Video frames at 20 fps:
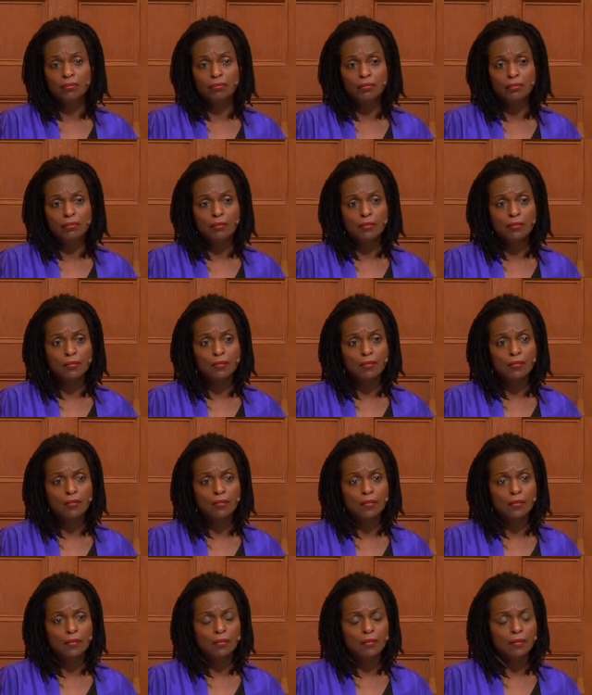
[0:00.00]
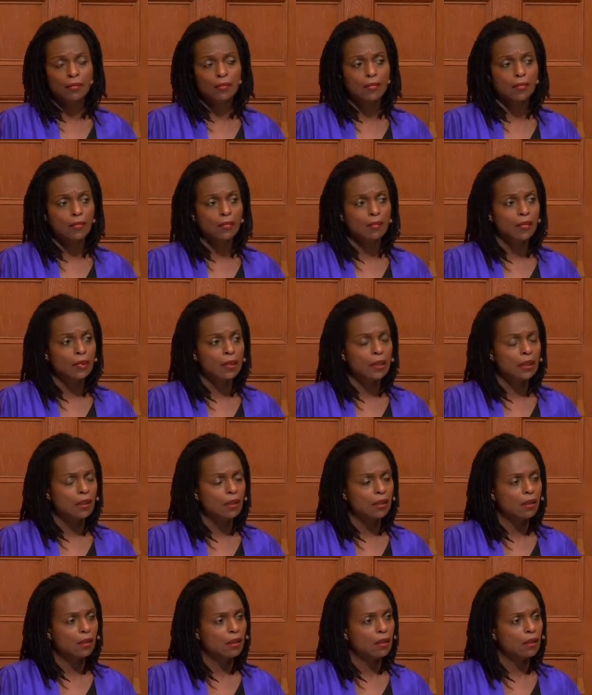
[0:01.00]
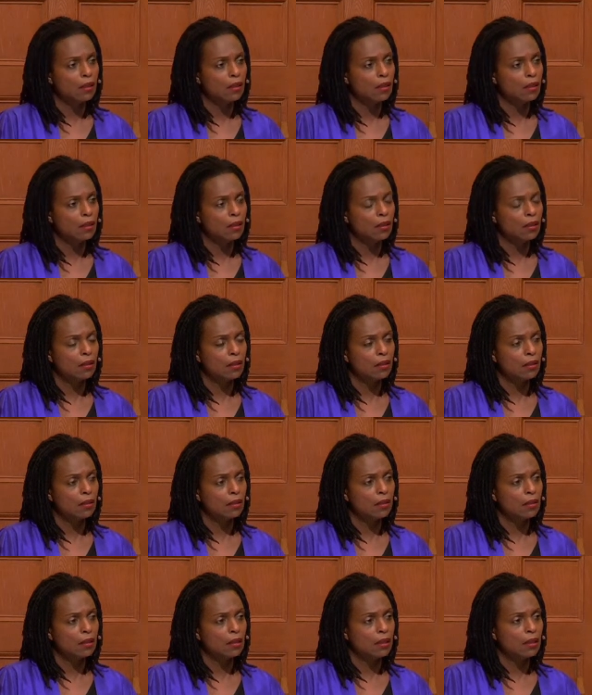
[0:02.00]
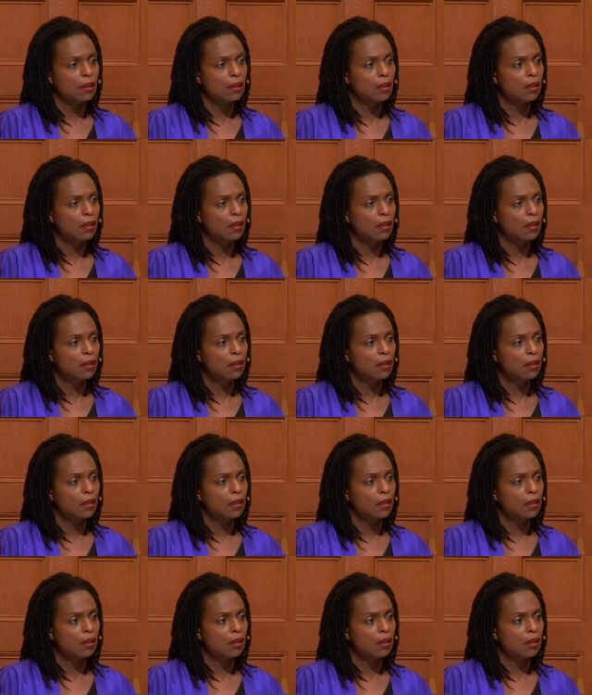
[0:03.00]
(no one is talking)